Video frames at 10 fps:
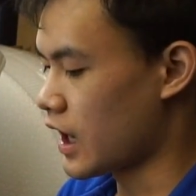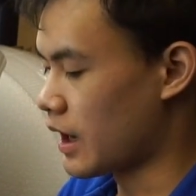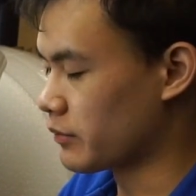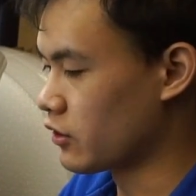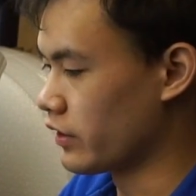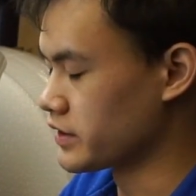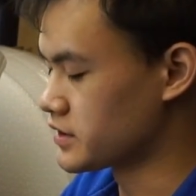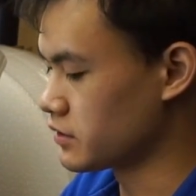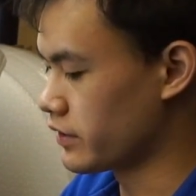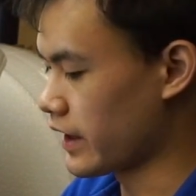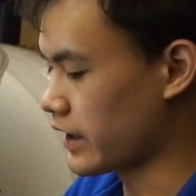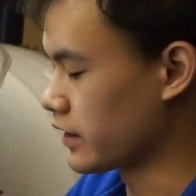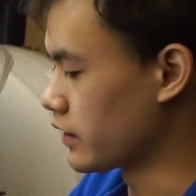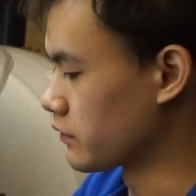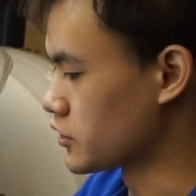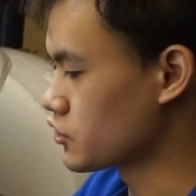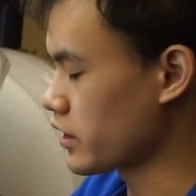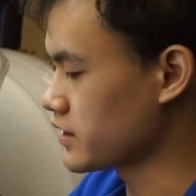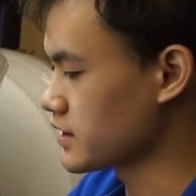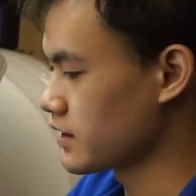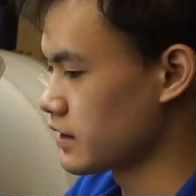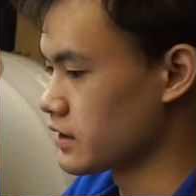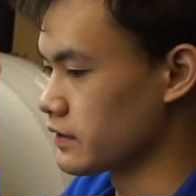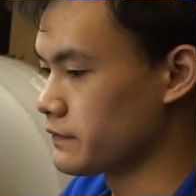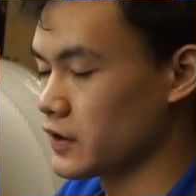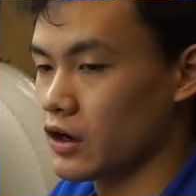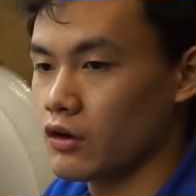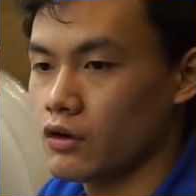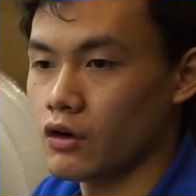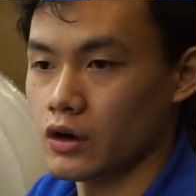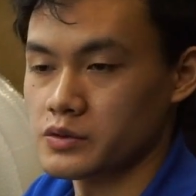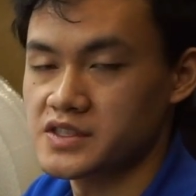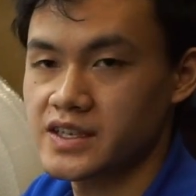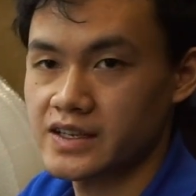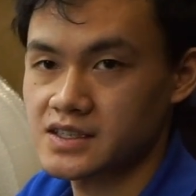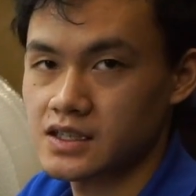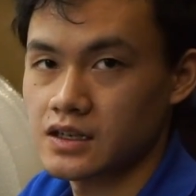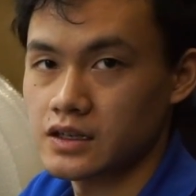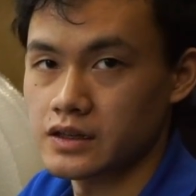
I'm going to then restrict the flow or resist